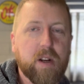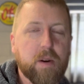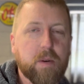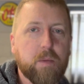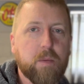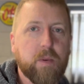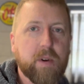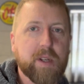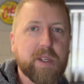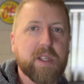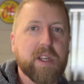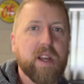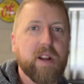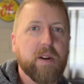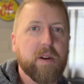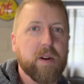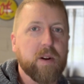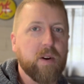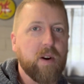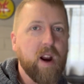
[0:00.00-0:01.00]
want to see it on
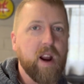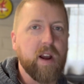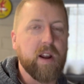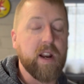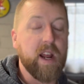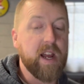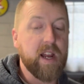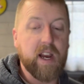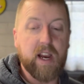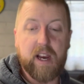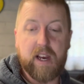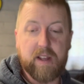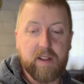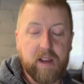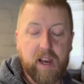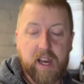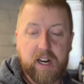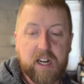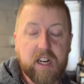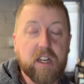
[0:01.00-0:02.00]
the ground.
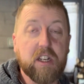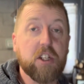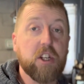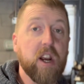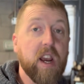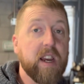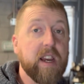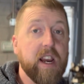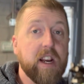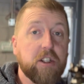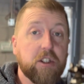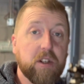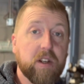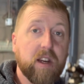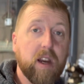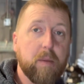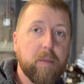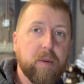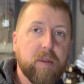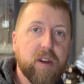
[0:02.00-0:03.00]
I need to check actually a
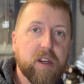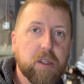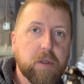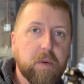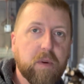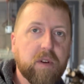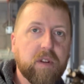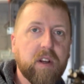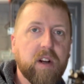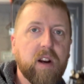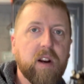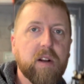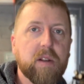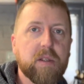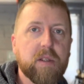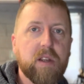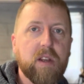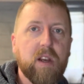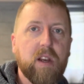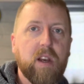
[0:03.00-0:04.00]
couple things for
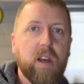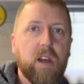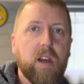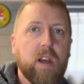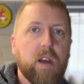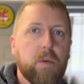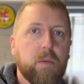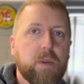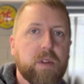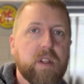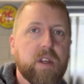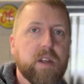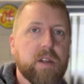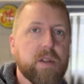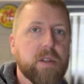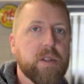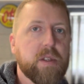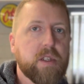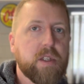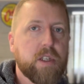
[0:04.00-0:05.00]
clearance with the
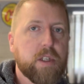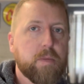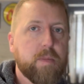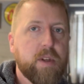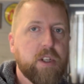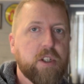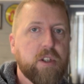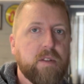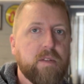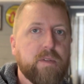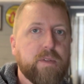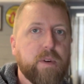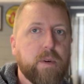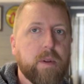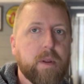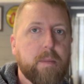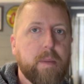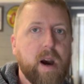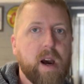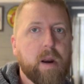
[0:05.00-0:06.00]
suspension
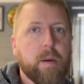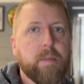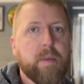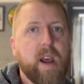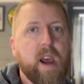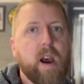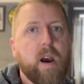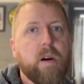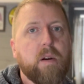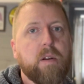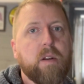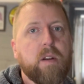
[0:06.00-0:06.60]
fully bottomed out.